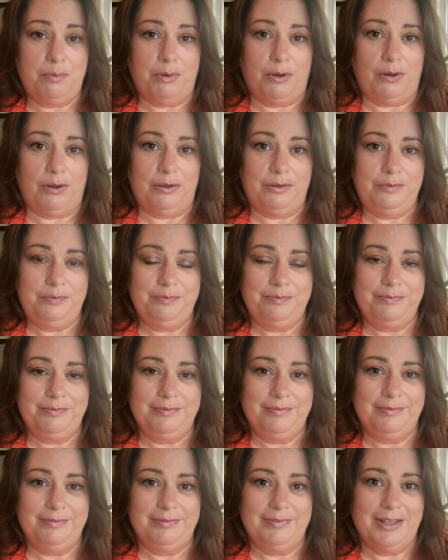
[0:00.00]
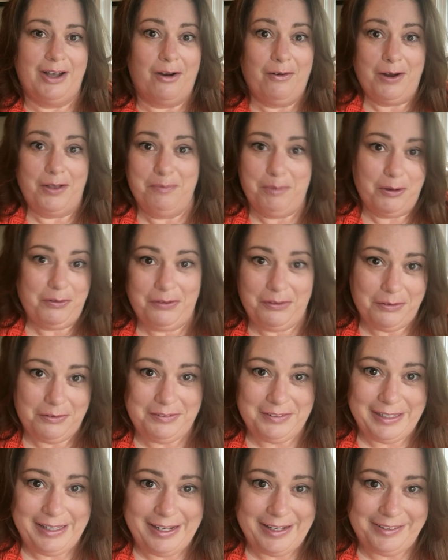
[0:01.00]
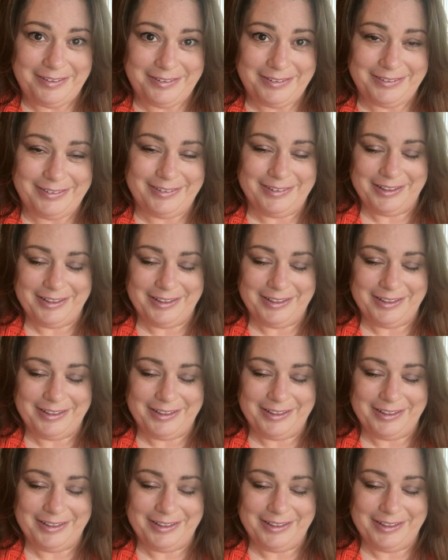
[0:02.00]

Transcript: Bowl are on both those lists.